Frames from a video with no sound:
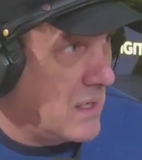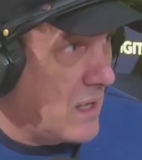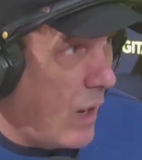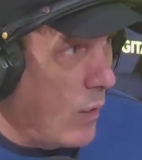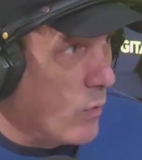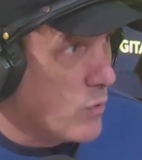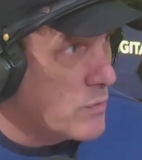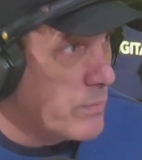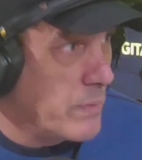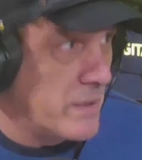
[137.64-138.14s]

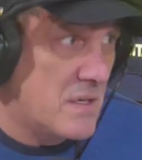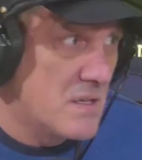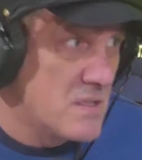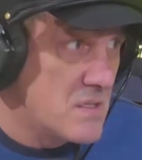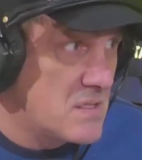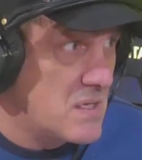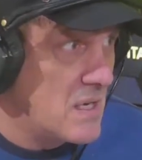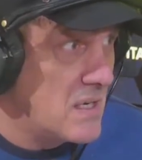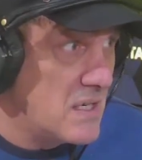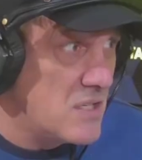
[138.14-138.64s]
goals, but
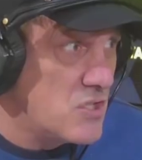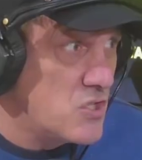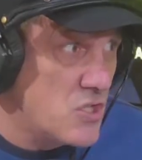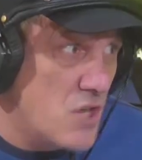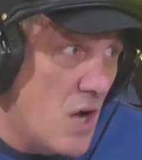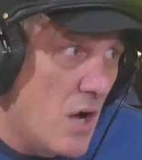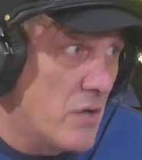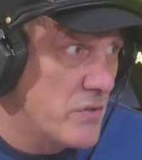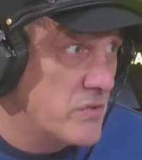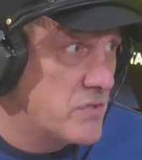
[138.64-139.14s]
conceded
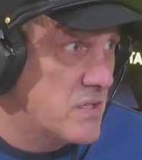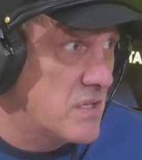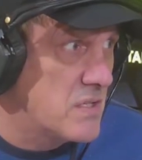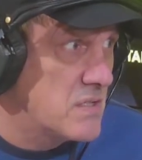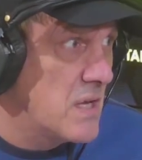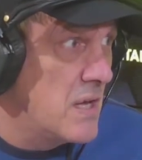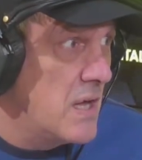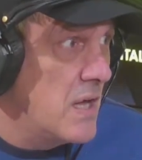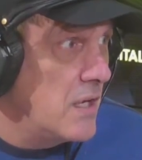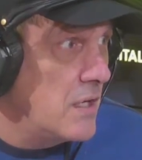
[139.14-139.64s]
chances.
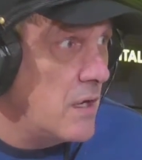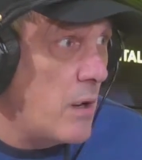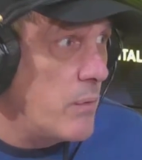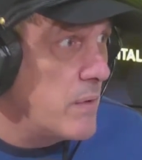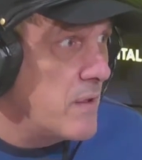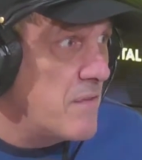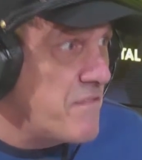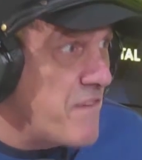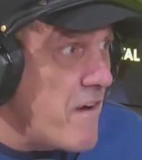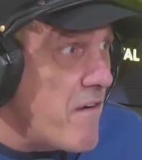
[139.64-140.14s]
You know,
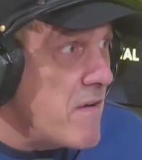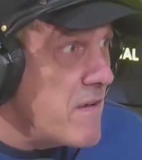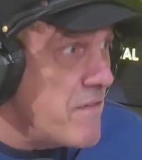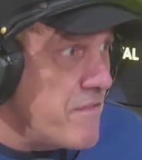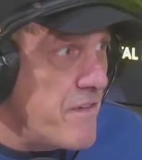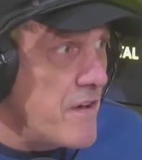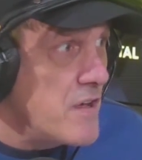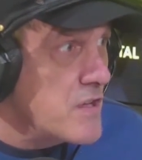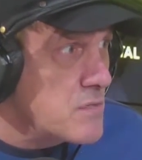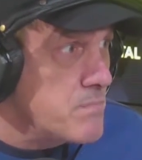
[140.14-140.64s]
in the very
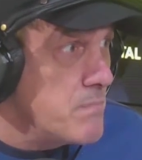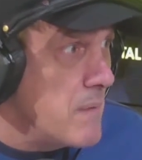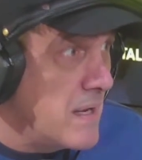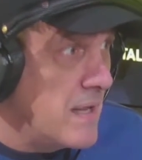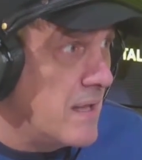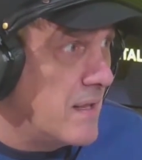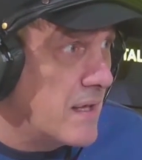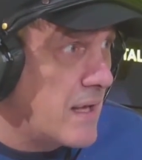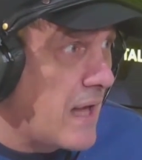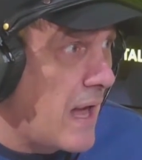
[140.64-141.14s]
first
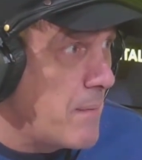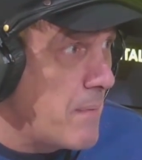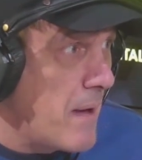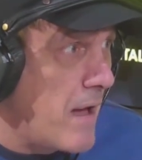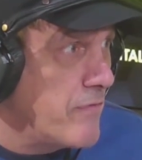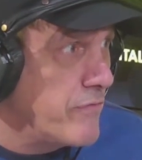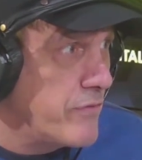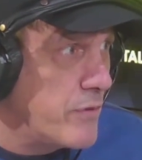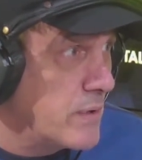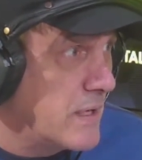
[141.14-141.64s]
minute of the game,
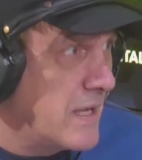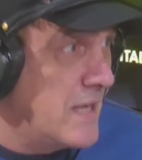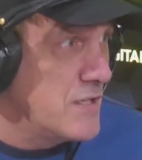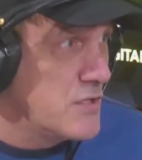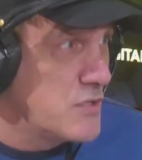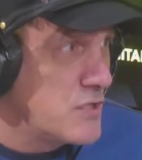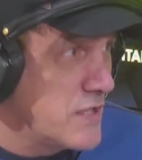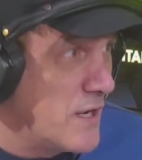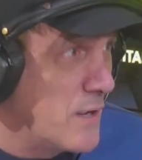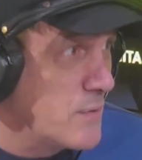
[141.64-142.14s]
Anfield
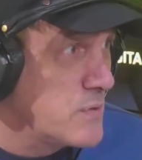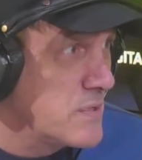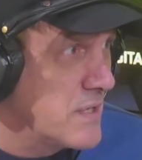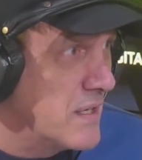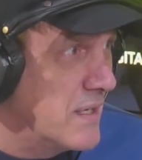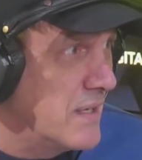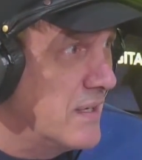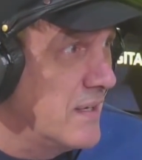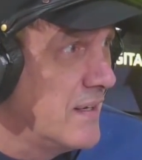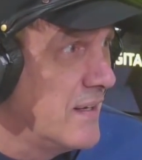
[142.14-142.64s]
against
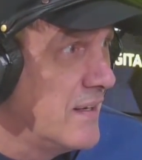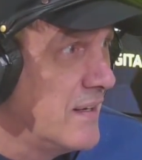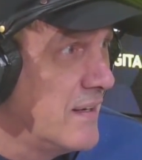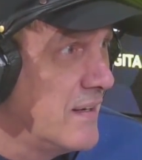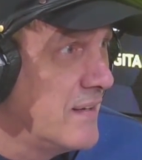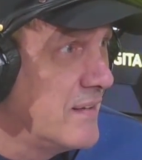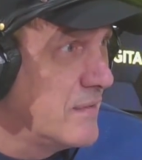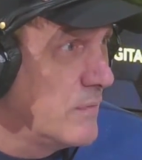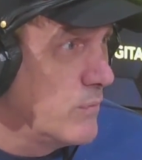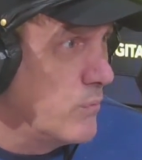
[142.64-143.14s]
Chelsea,
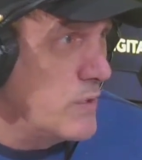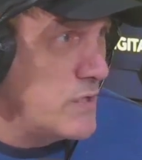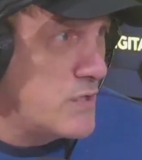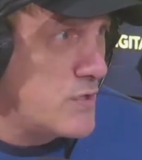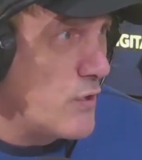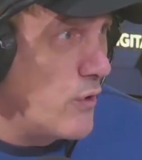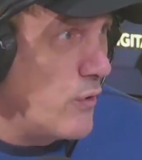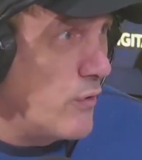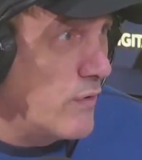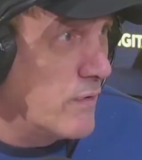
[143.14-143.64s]
we
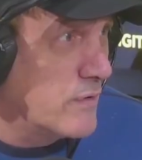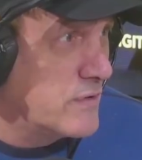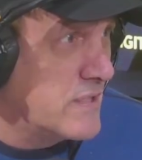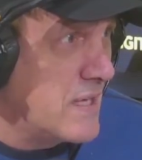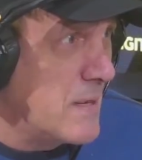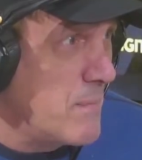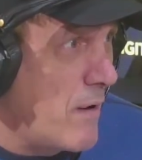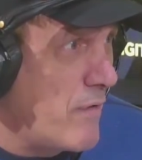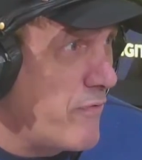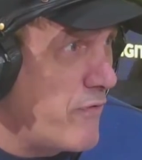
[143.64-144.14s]
saw
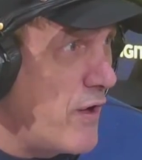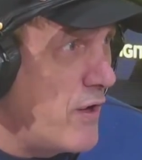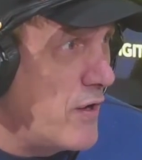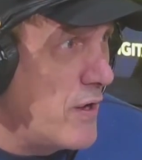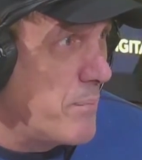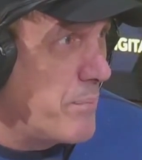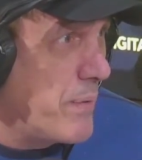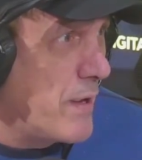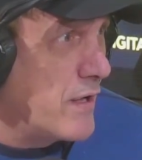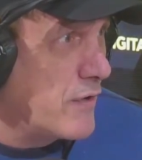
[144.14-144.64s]
Timo
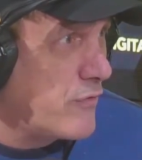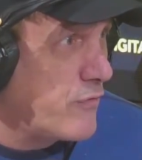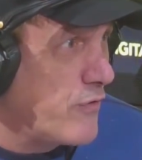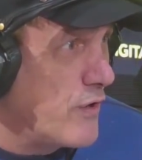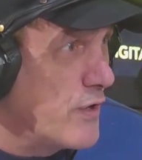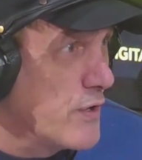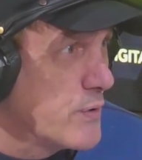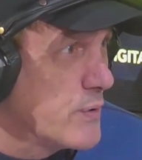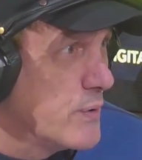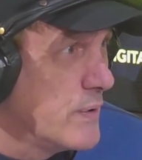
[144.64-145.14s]
Werner burst
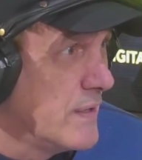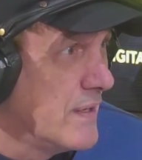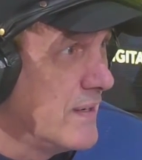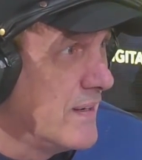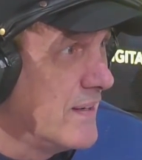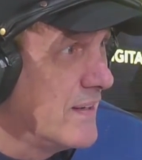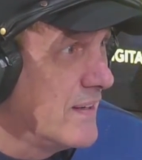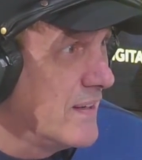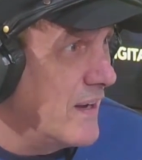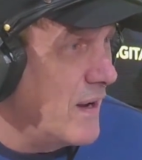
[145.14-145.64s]
through.
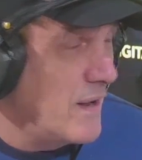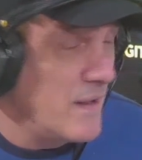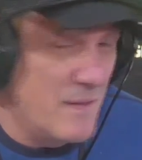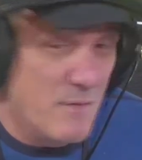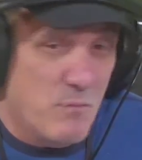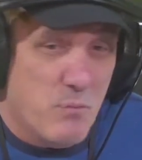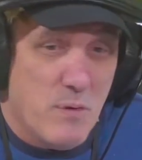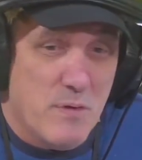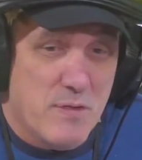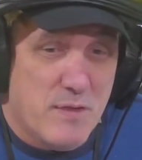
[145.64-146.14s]
You know,
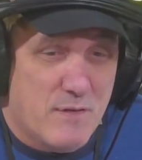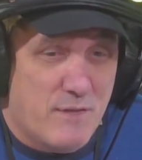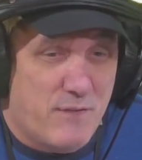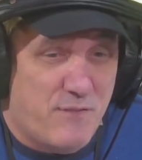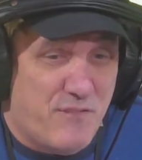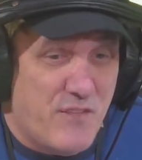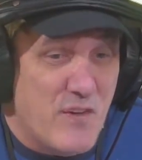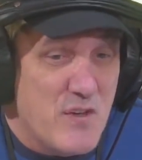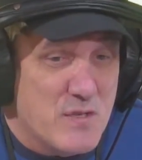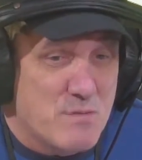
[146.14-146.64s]
with this
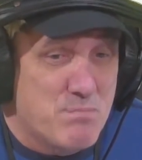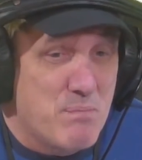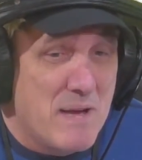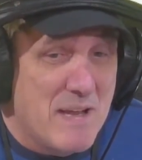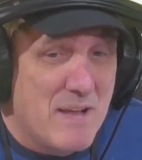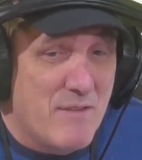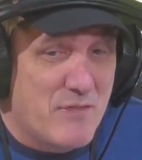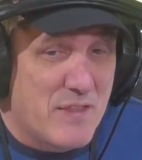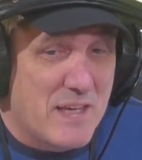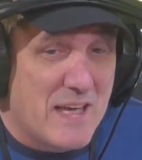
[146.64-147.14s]
first
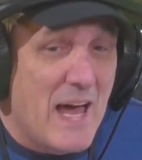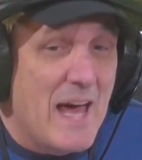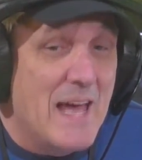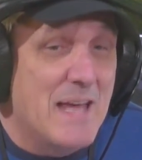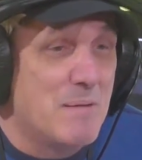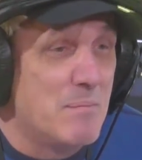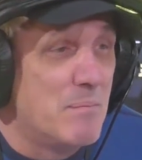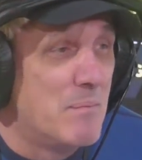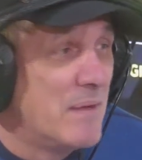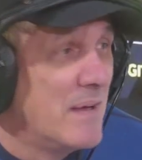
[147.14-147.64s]
minute of the
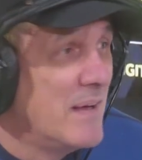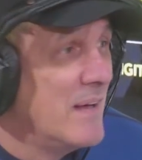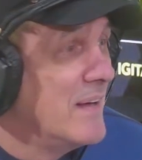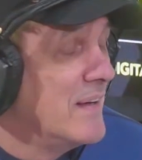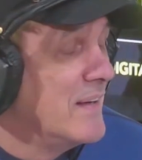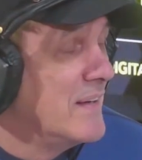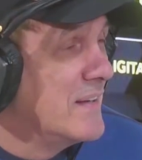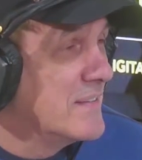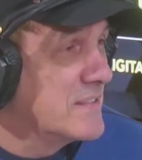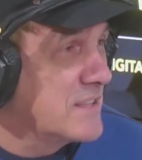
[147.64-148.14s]
game.
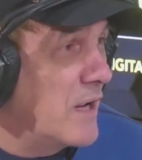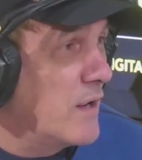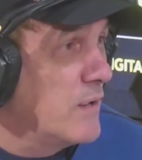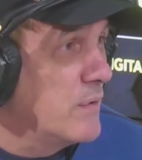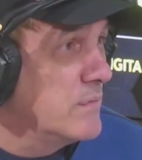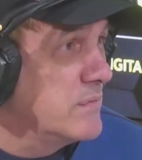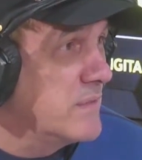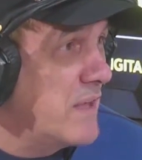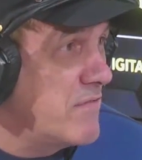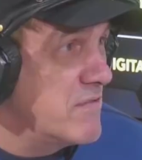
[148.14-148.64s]

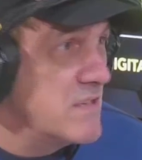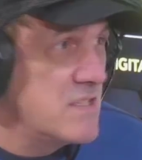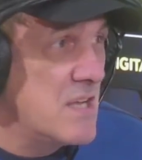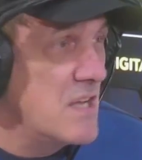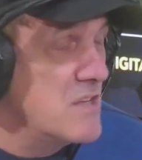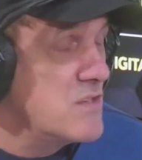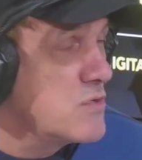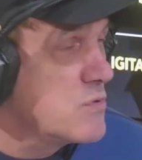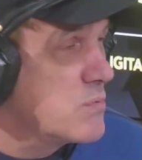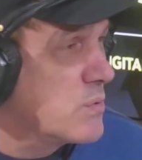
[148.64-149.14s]
So their
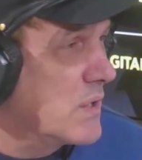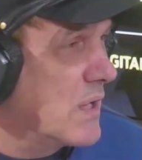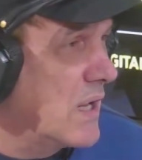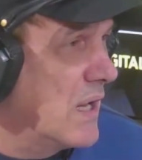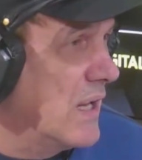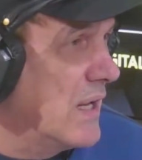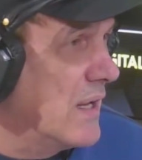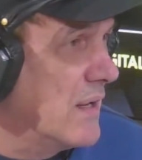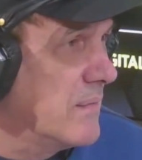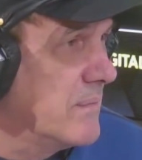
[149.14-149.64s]
intentions were
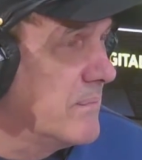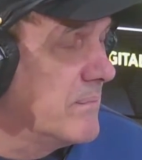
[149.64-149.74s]
clear.